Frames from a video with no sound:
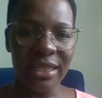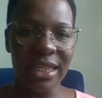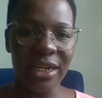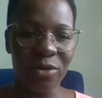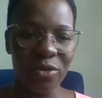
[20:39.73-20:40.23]

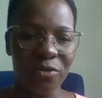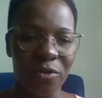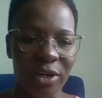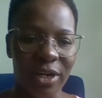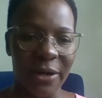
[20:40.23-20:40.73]
they looked
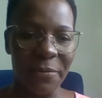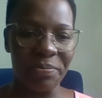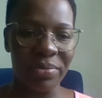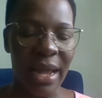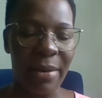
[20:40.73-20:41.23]
for
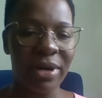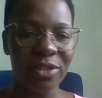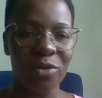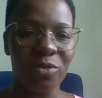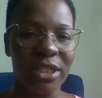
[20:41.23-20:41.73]
a
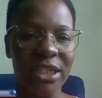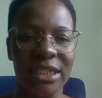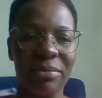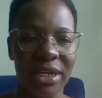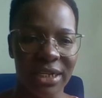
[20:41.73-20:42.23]
person with
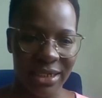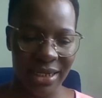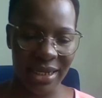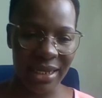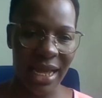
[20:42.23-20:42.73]
disability,